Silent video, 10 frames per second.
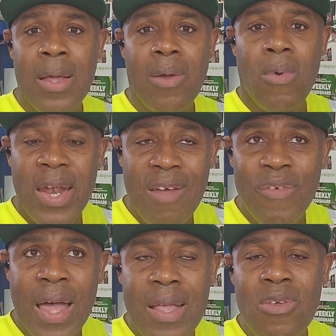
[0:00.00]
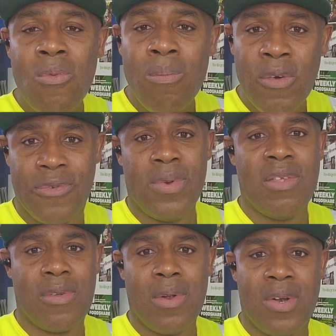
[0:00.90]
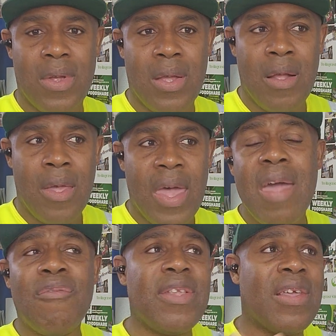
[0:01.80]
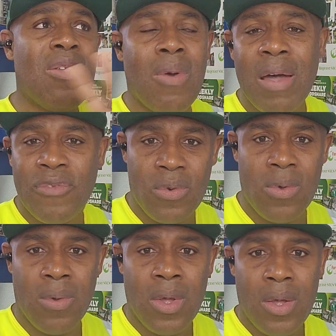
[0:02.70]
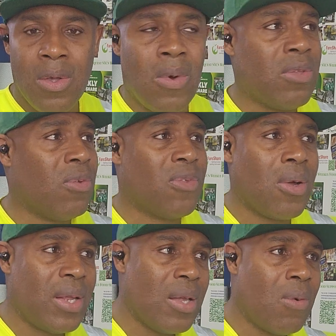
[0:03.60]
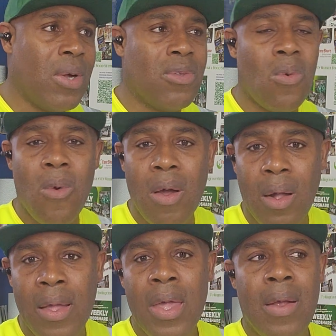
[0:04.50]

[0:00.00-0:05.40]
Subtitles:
whenever you move to this country, everything you have to do, you want to study, you want to work,